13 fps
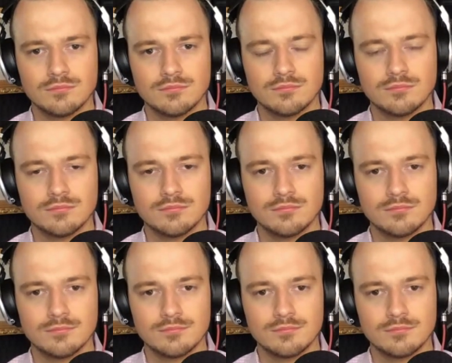
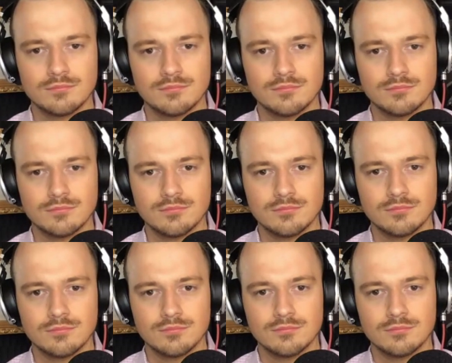
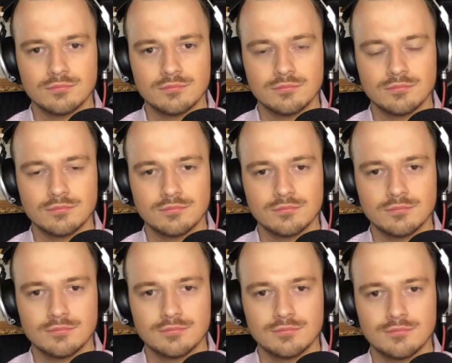
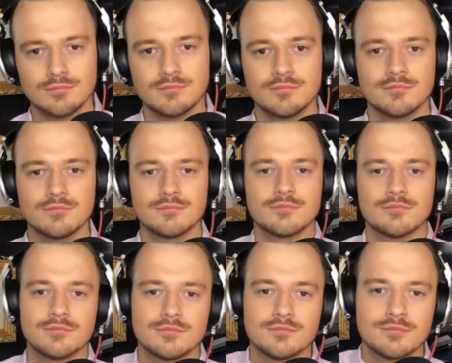
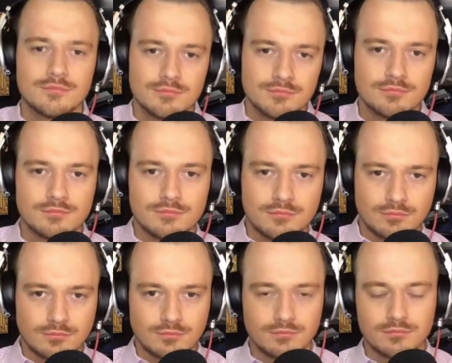
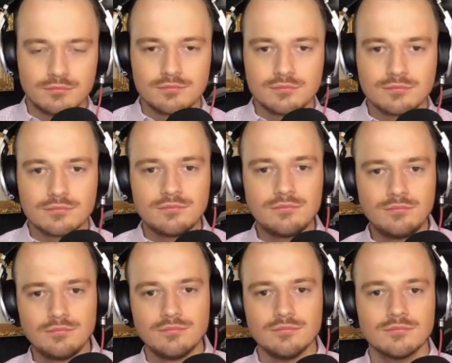
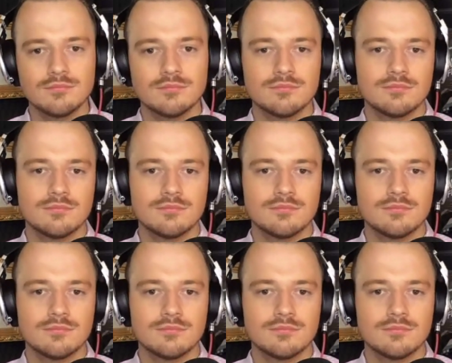No words are spoken by the person on screen.